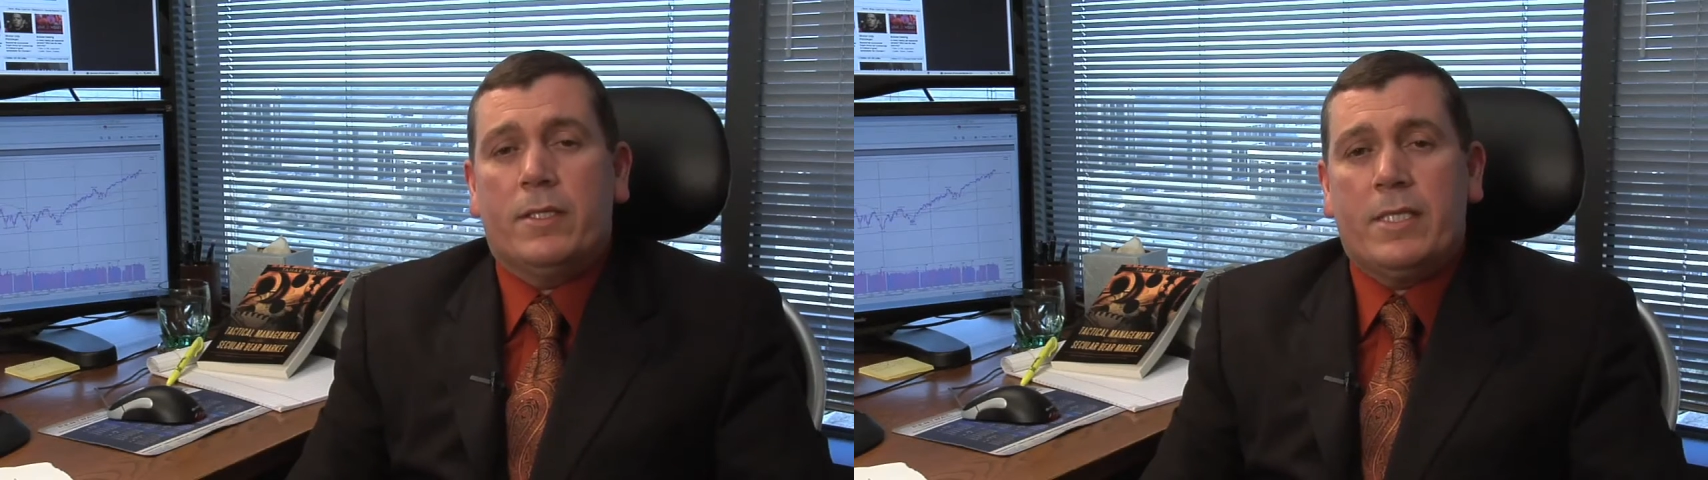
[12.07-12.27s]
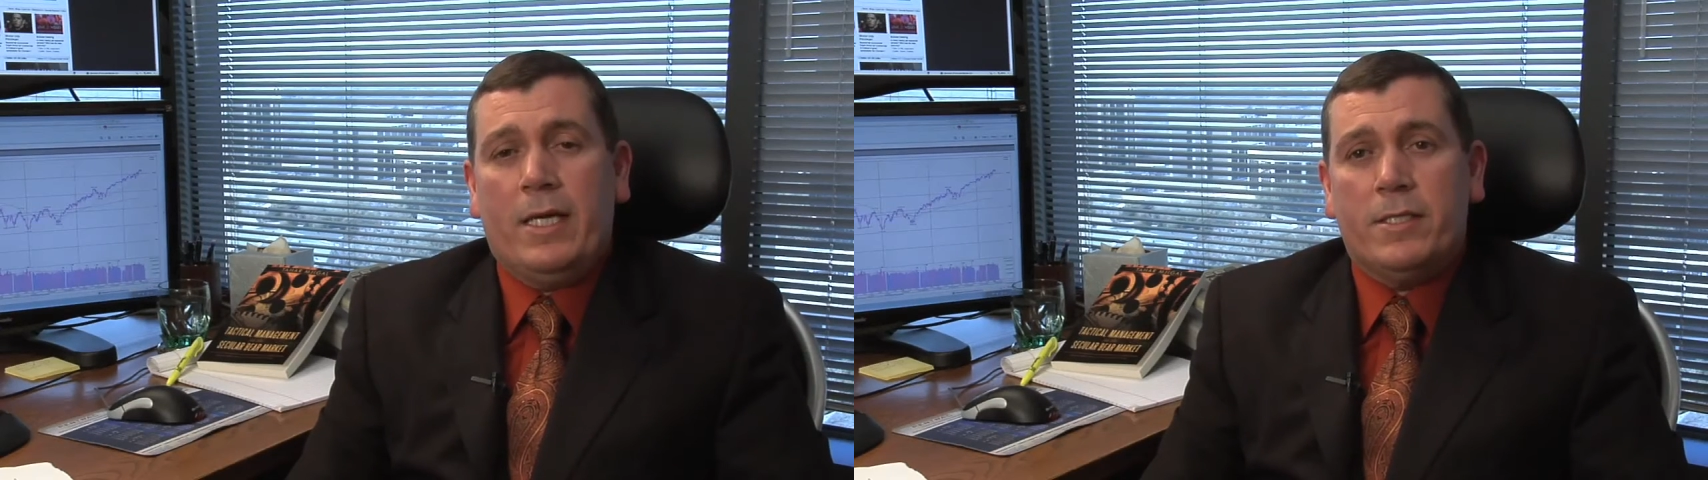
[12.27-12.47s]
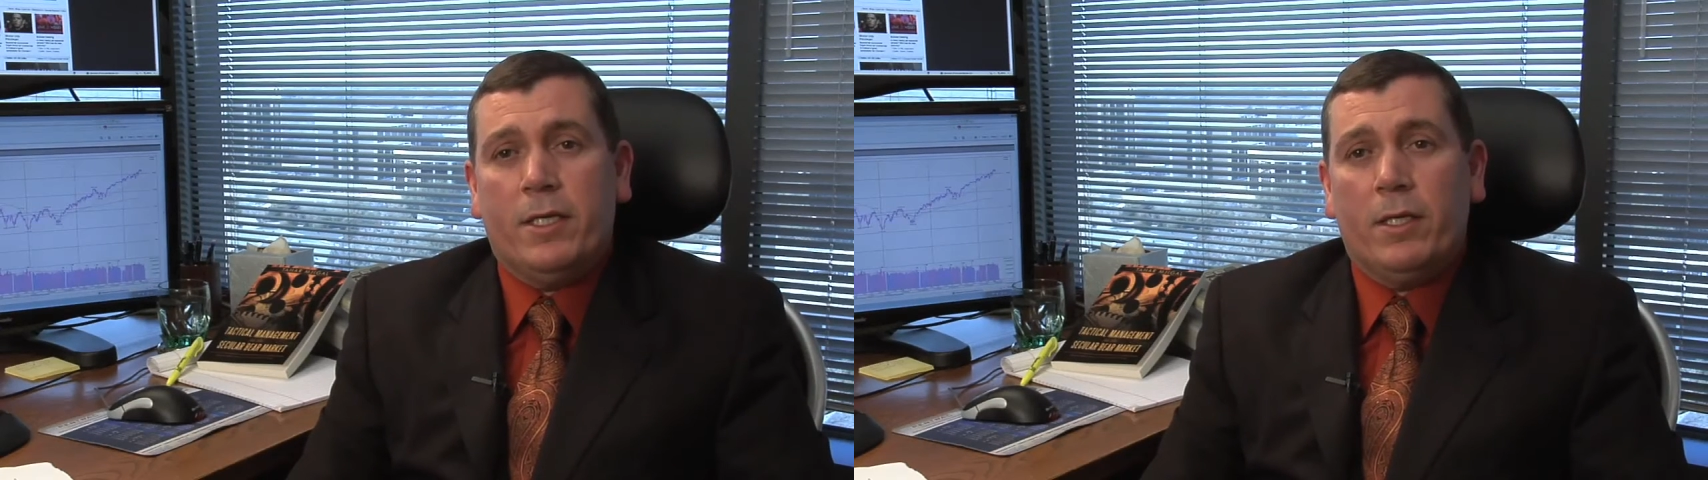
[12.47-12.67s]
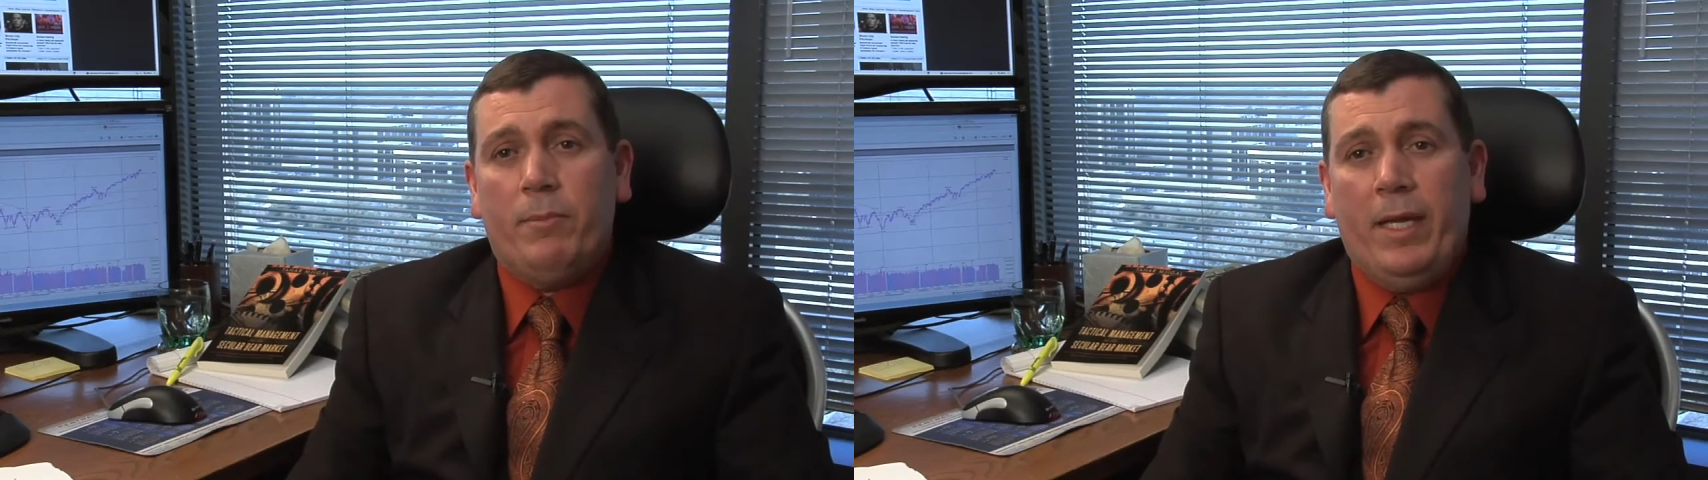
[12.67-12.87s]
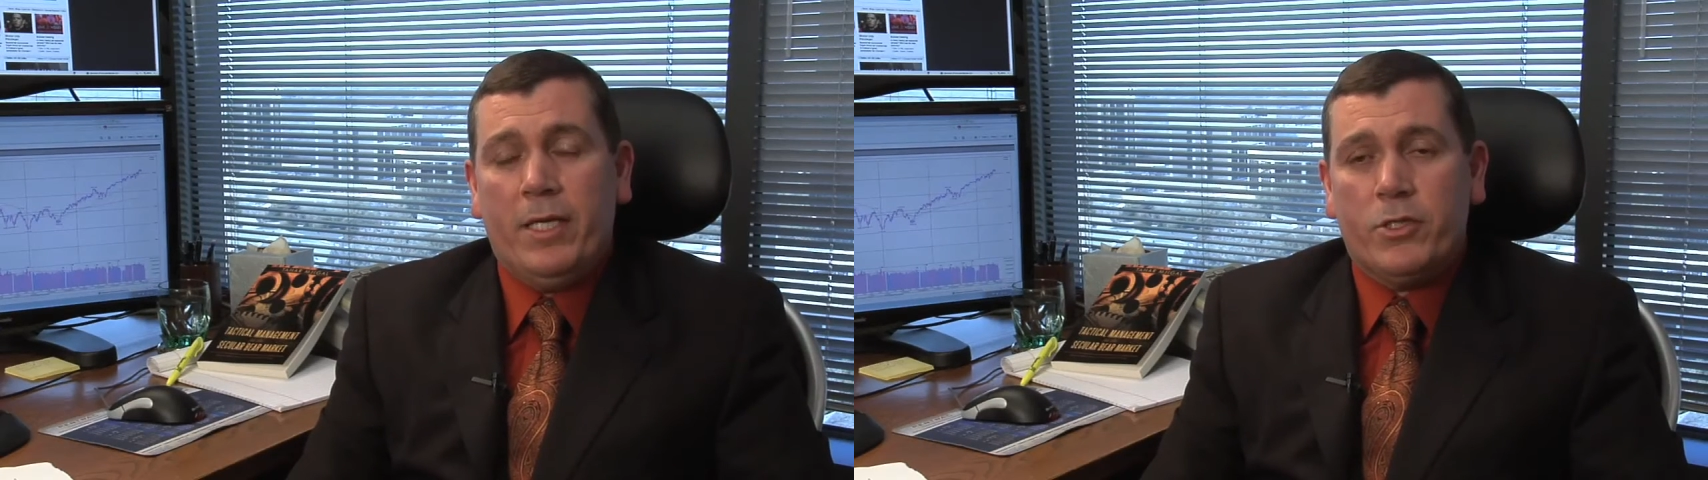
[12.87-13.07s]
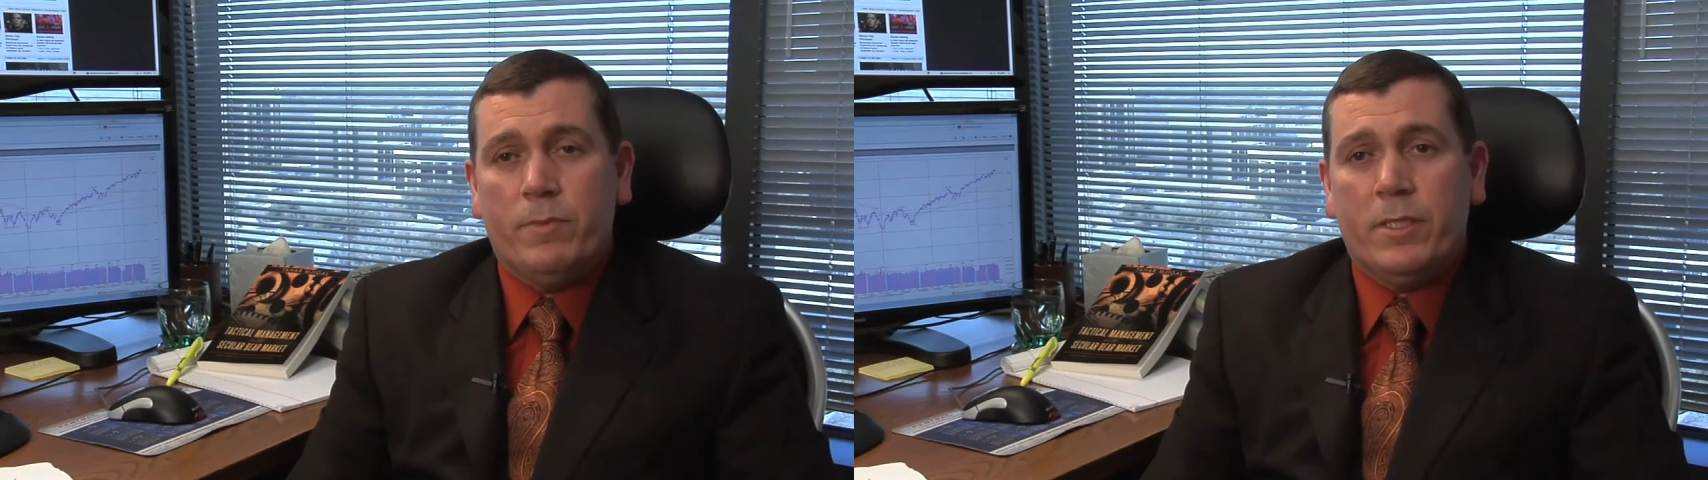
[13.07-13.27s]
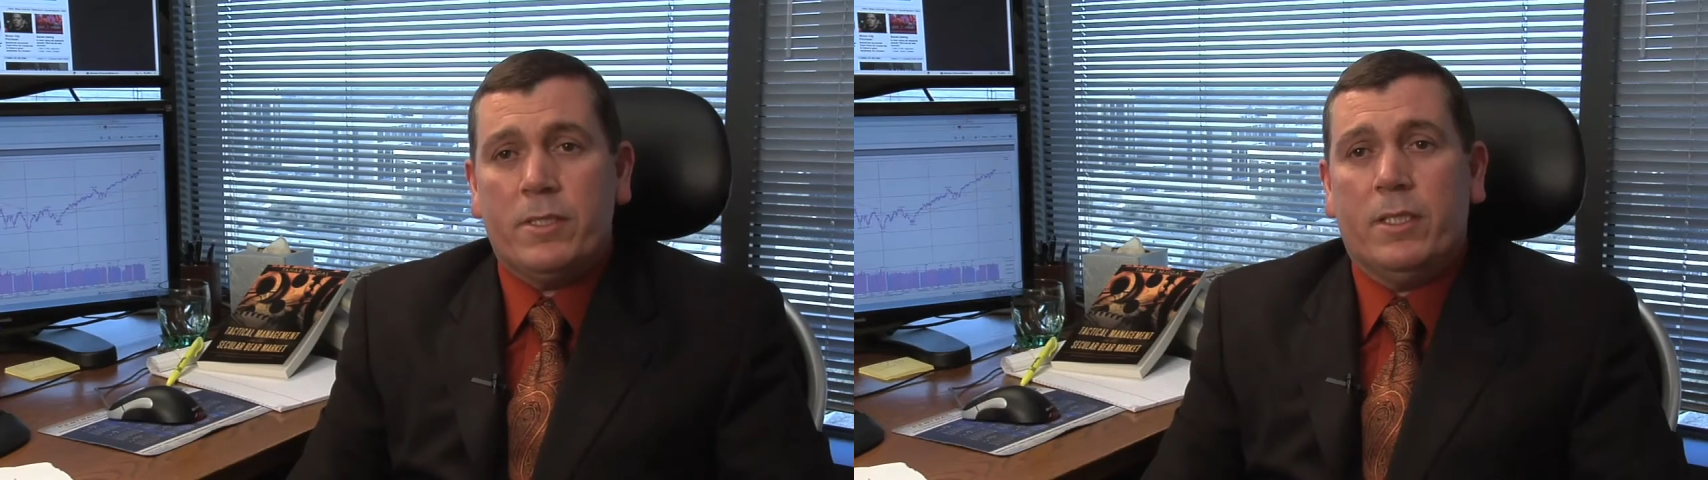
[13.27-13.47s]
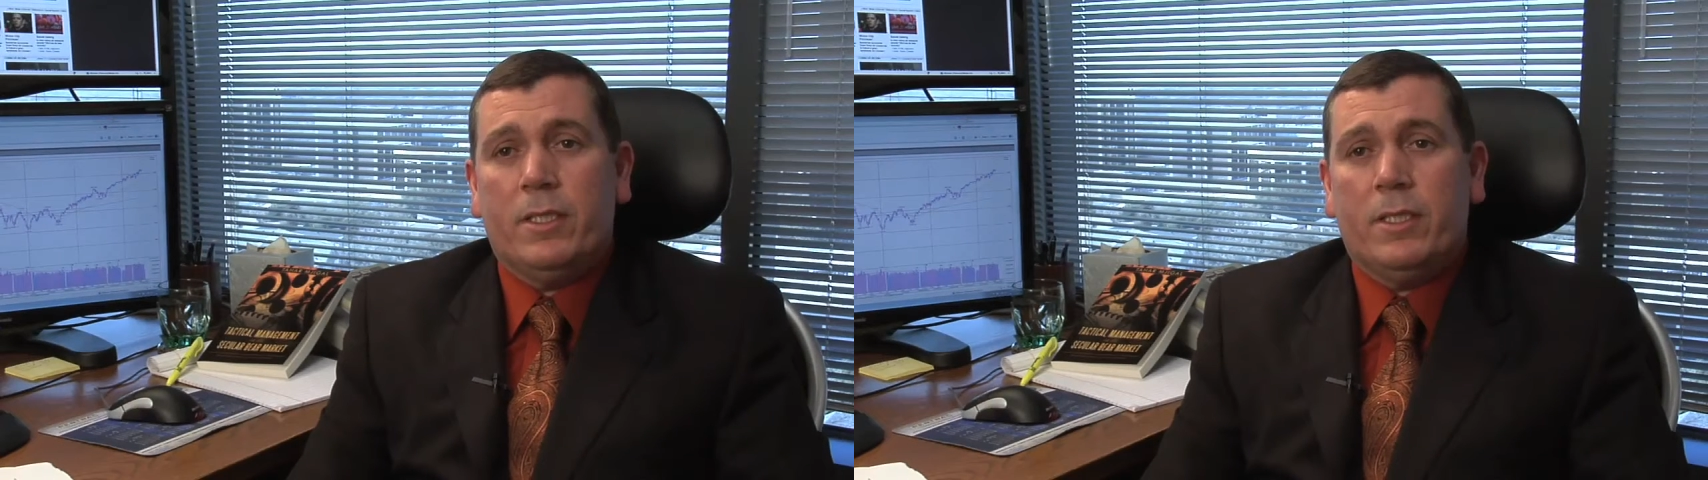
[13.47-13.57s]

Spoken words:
tactical management